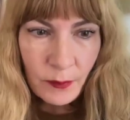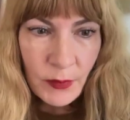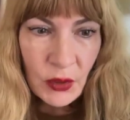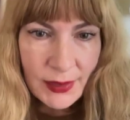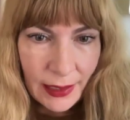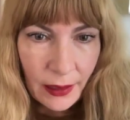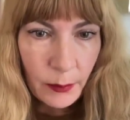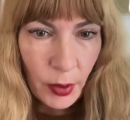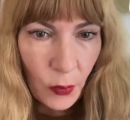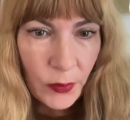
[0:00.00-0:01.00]
music
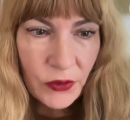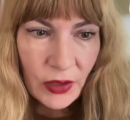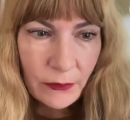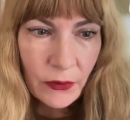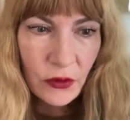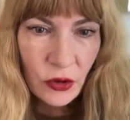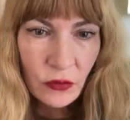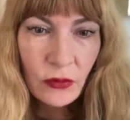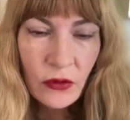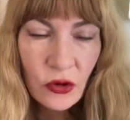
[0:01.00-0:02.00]
and poetry of
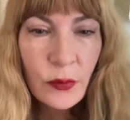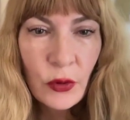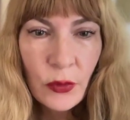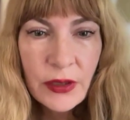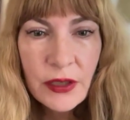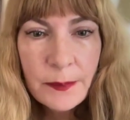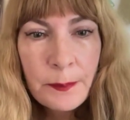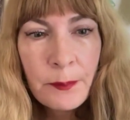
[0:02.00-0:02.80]
the troubadours.